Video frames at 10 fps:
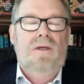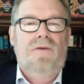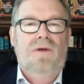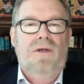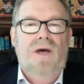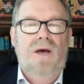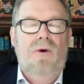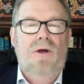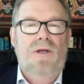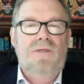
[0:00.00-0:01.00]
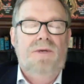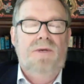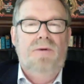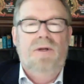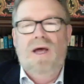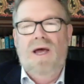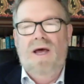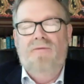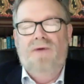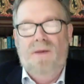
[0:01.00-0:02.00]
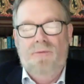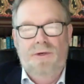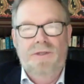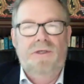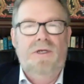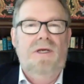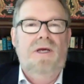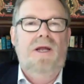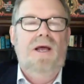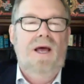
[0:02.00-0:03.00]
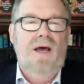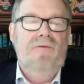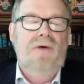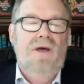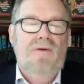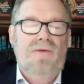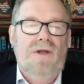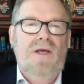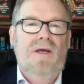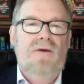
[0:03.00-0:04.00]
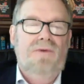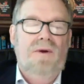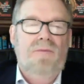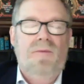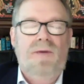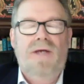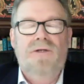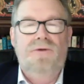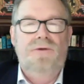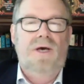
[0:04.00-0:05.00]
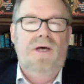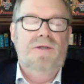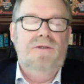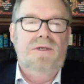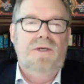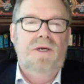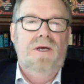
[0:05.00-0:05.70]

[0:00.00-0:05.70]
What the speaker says: The Taiwanese people, half Aborigine and half fleeing from the Manchu dynasty,